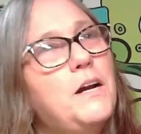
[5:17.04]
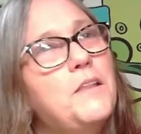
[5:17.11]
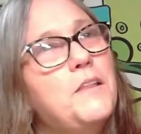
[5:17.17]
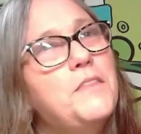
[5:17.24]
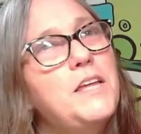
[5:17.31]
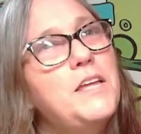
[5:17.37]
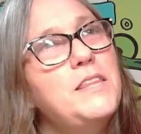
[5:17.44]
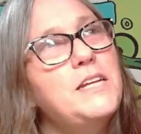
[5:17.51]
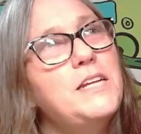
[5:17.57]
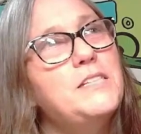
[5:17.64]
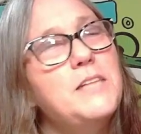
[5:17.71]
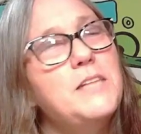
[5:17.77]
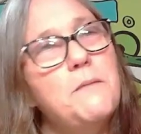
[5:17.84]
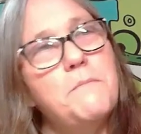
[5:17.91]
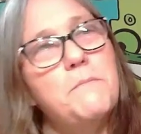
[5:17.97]
Then they
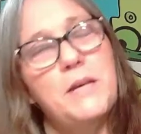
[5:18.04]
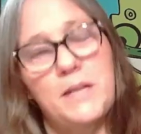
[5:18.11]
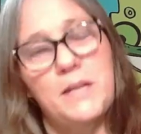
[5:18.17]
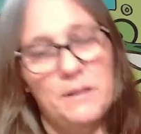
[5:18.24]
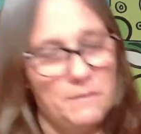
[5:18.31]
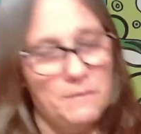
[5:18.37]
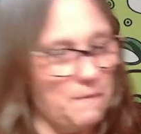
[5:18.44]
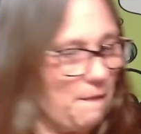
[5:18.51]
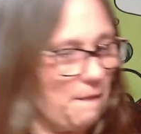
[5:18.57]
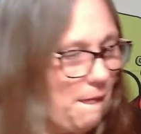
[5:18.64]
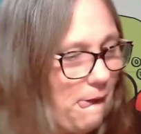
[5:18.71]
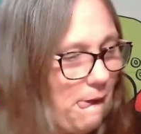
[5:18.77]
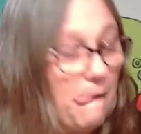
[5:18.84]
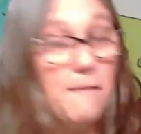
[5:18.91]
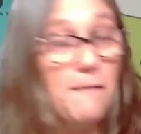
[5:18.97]
sent me
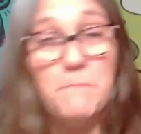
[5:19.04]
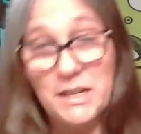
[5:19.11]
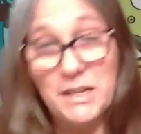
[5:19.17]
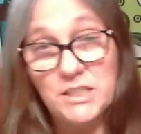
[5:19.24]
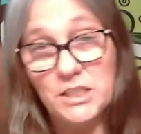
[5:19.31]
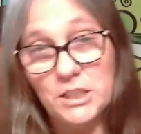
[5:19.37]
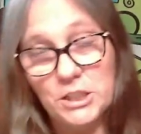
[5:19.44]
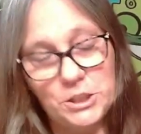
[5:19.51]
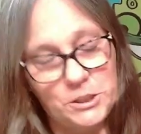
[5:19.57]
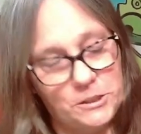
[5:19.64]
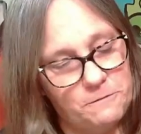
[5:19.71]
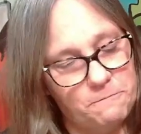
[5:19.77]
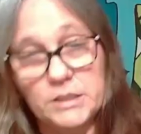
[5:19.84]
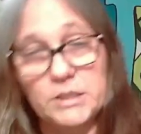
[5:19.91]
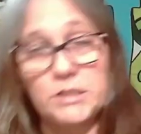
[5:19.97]
a message
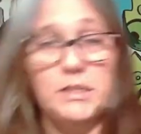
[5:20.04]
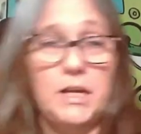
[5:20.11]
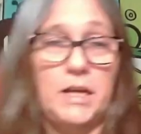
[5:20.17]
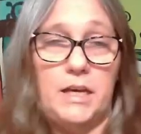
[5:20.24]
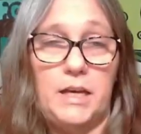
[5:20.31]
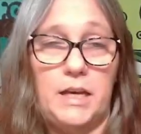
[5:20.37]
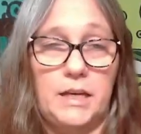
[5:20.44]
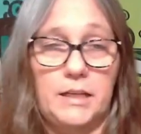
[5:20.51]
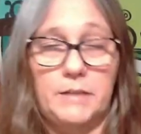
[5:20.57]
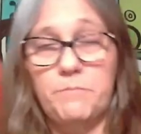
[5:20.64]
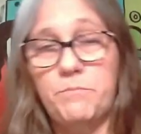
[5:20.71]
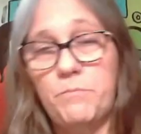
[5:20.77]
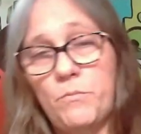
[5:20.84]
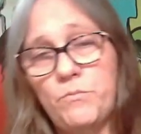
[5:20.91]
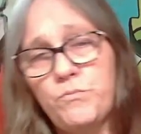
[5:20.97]
saying,
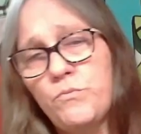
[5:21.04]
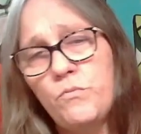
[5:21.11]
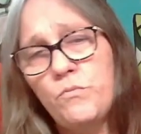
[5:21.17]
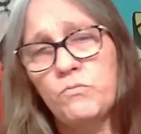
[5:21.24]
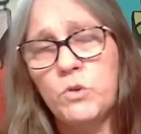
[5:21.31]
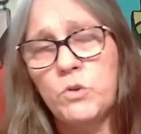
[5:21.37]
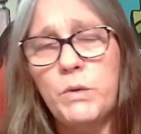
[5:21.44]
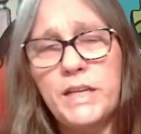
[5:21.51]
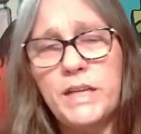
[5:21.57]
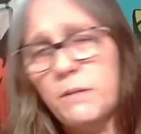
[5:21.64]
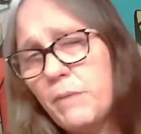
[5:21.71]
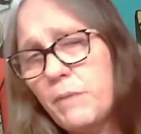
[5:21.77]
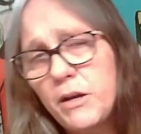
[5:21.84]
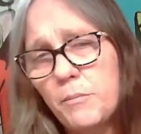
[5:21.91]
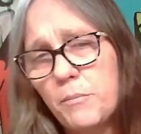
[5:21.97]
we need
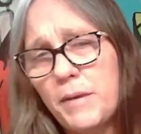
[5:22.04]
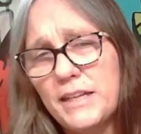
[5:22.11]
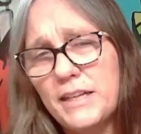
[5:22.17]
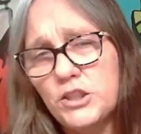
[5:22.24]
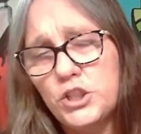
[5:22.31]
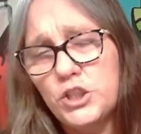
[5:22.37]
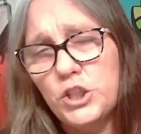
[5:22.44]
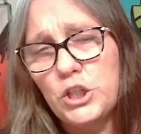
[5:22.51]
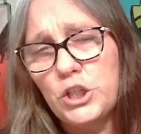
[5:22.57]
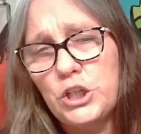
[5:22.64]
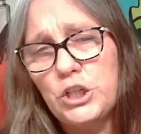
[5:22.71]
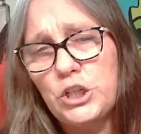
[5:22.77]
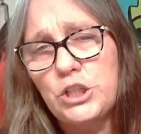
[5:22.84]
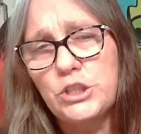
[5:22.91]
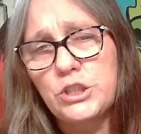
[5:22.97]
better
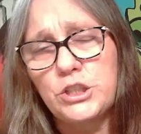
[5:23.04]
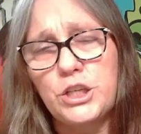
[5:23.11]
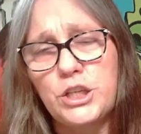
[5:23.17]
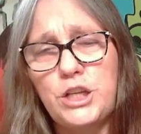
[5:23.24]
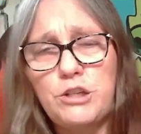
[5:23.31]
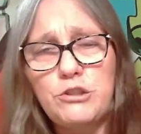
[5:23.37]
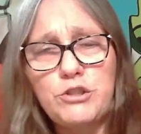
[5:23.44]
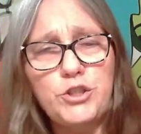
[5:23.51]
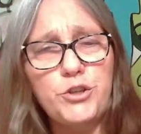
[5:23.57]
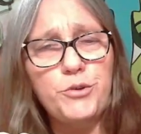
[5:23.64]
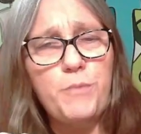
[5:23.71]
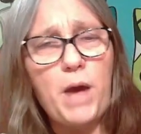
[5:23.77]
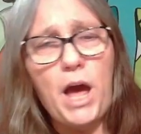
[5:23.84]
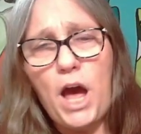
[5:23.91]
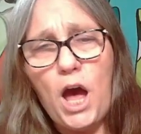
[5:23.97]
pictures. Can you
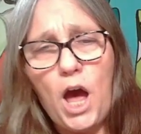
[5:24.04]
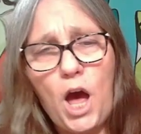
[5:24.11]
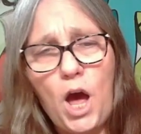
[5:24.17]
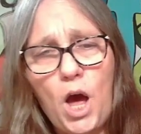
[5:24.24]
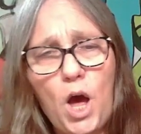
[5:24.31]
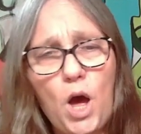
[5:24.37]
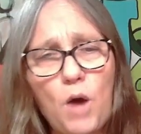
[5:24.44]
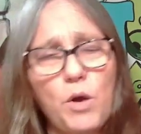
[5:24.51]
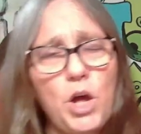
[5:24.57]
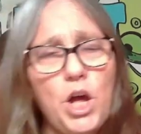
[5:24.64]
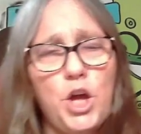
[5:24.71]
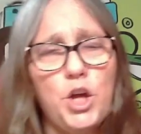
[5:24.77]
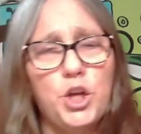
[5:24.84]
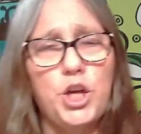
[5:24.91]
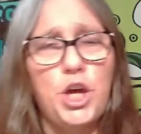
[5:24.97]
zoom out?
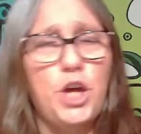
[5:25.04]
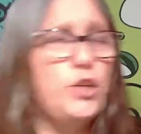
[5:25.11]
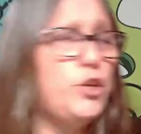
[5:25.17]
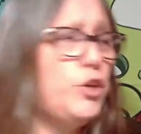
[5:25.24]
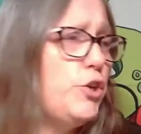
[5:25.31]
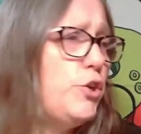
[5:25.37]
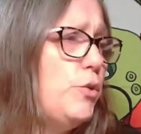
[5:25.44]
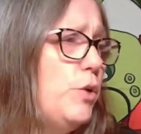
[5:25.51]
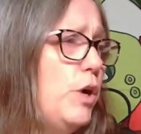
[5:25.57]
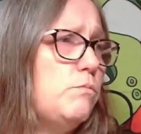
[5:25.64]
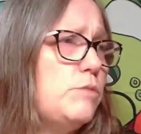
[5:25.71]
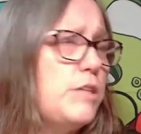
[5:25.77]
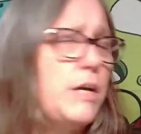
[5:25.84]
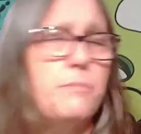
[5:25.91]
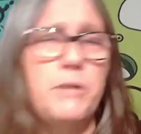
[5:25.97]
Can you
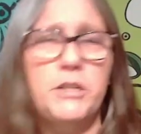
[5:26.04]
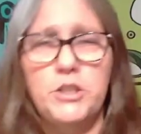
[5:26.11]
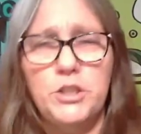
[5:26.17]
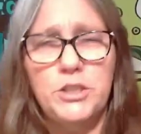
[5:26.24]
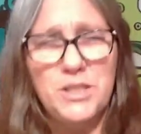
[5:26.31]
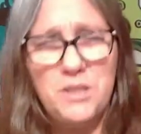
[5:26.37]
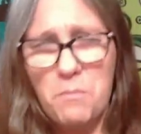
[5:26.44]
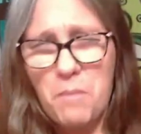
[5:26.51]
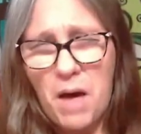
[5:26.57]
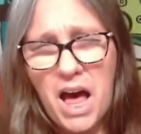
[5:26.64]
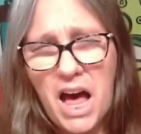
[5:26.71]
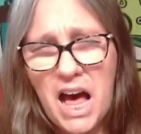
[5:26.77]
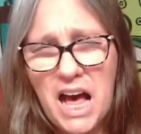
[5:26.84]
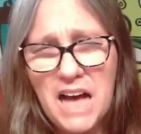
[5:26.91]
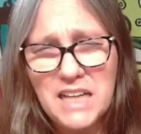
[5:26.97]
take pictures of the
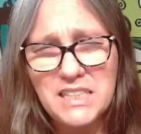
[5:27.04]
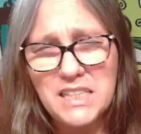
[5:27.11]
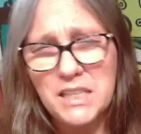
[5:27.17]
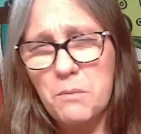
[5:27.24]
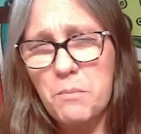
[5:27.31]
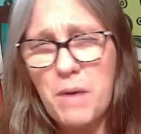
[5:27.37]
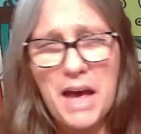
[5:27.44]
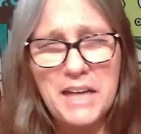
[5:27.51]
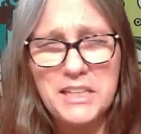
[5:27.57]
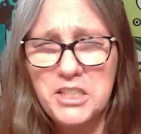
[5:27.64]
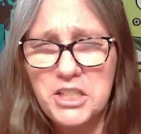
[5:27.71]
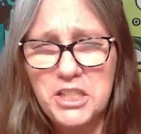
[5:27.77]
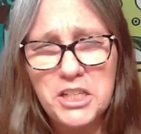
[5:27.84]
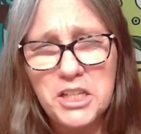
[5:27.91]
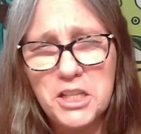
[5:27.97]
box and the
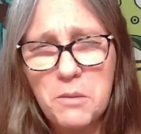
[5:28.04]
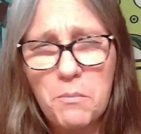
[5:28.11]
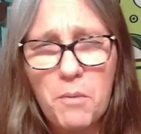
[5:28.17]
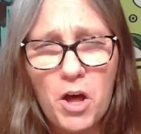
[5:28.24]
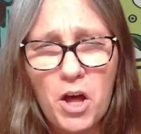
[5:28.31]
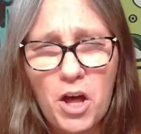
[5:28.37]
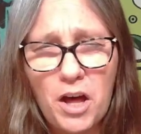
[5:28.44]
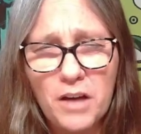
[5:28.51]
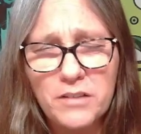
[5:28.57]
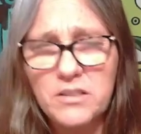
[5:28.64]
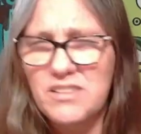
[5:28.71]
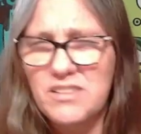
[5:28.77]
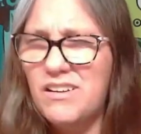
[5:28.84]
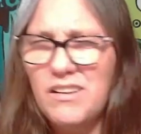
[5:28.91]
packaging in the box?